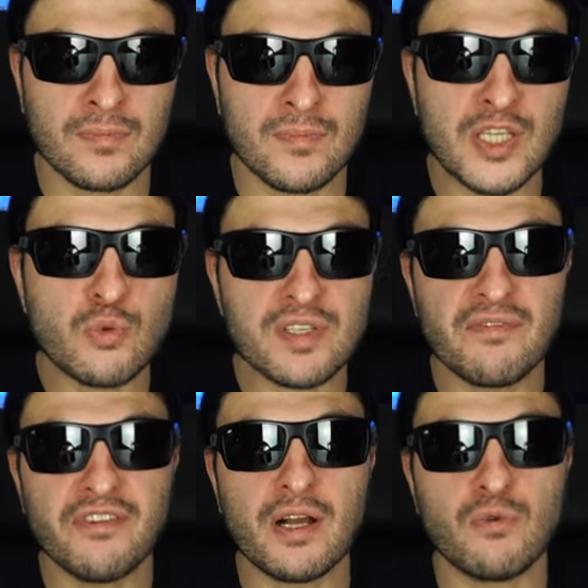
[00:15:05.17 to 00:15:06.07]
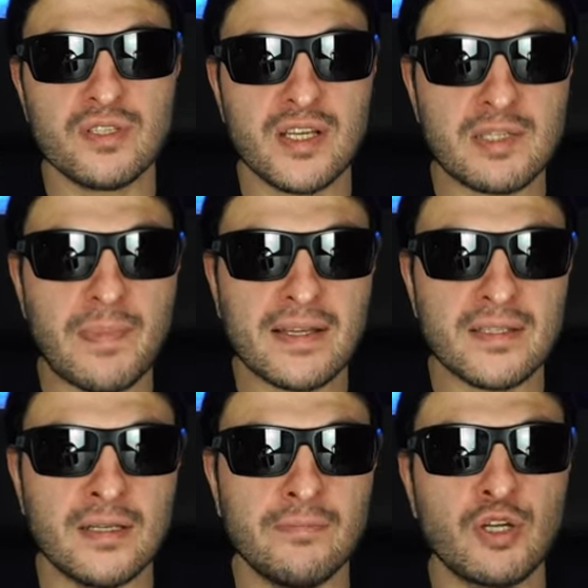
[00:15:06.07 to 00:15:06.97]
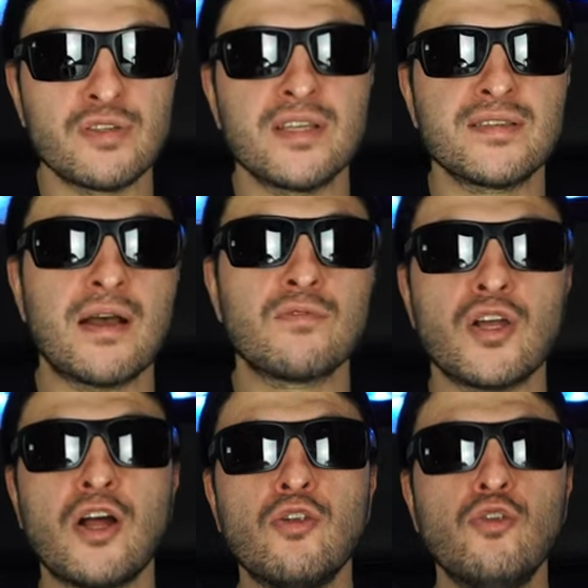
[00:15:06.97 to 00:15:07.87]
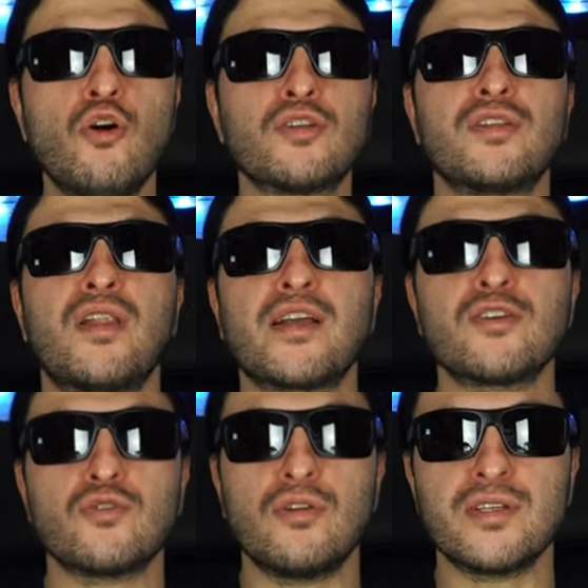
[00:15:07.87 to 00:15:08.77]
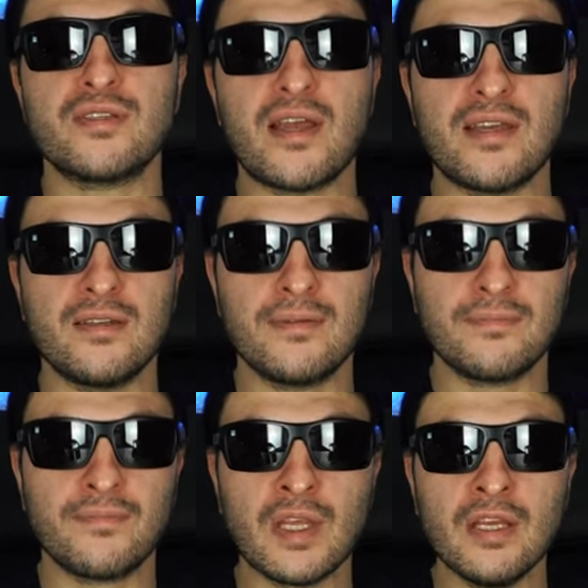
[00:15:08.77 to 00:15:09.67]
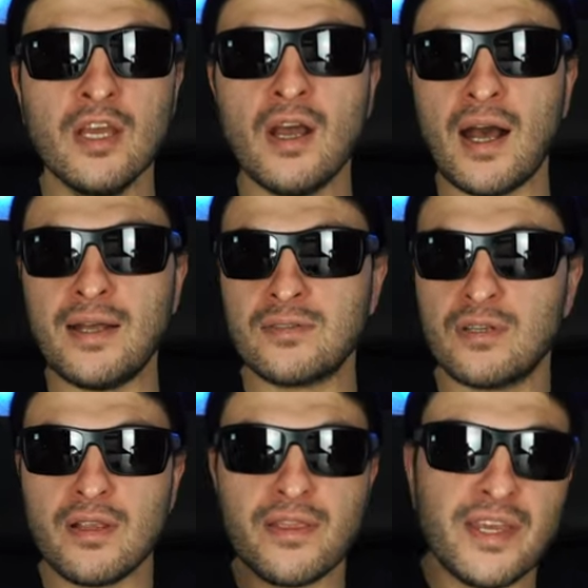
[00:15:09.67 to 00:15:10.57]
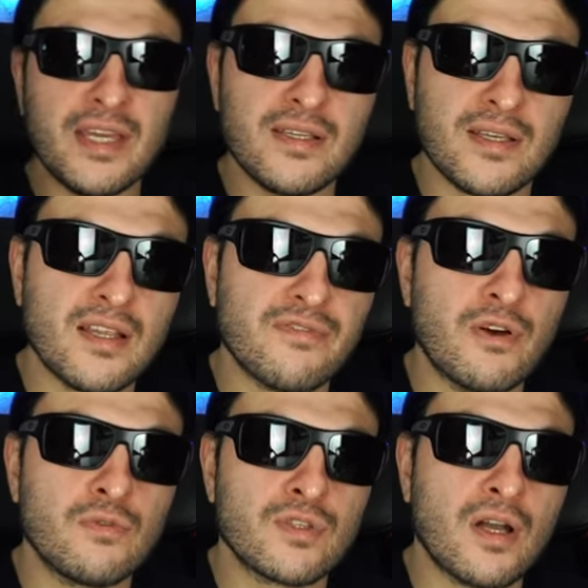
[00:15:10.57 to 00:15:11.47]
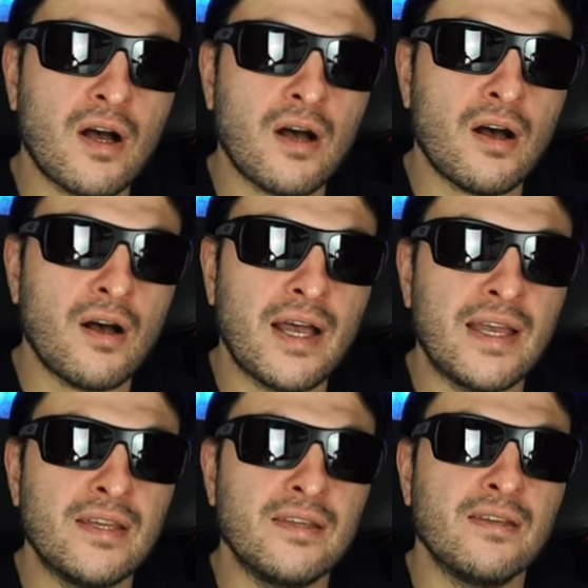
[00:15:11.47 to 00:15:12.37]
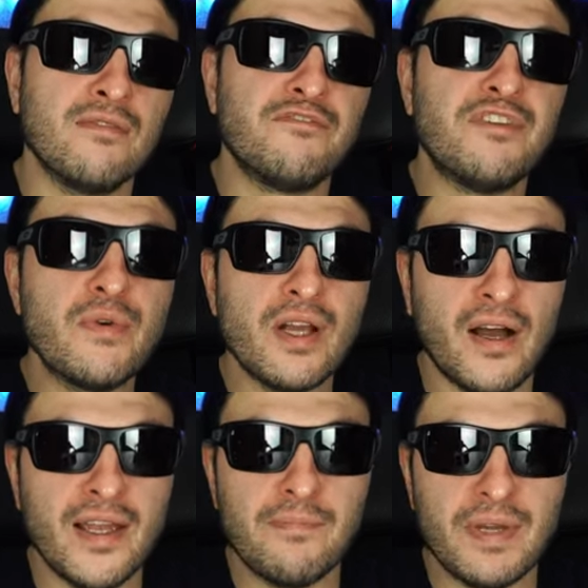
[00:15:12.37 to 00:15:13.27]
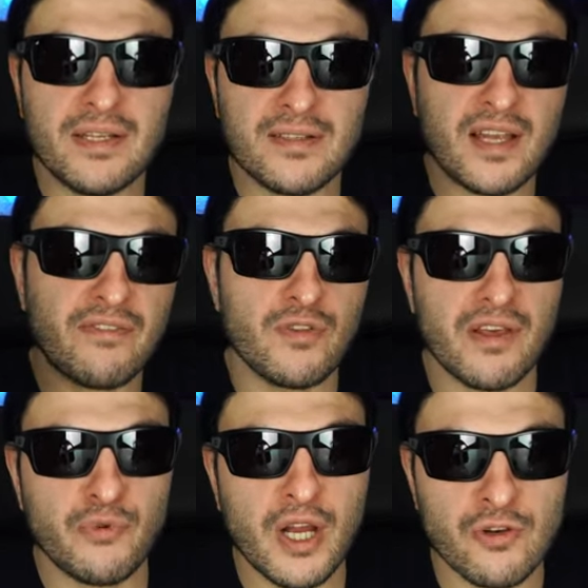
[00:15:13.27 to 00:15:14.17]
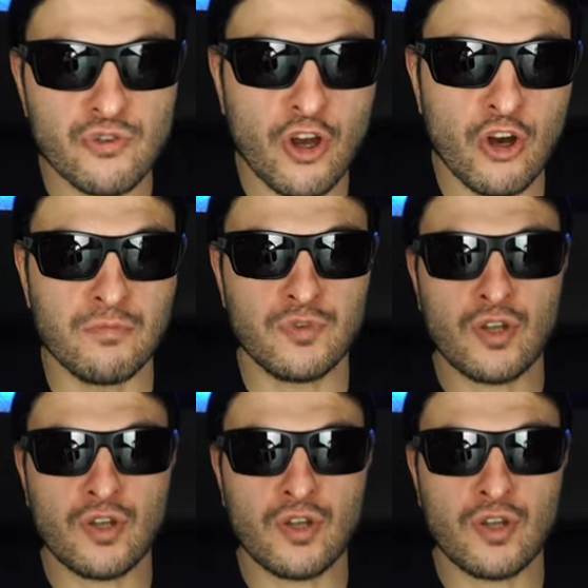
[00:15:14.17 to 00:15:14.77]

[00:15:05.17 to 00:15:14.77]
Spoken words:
This was something I wasn't expecting because it sounds a lot like a solid state. And these headphones are a very high impedance headphone. They're 300 ohms.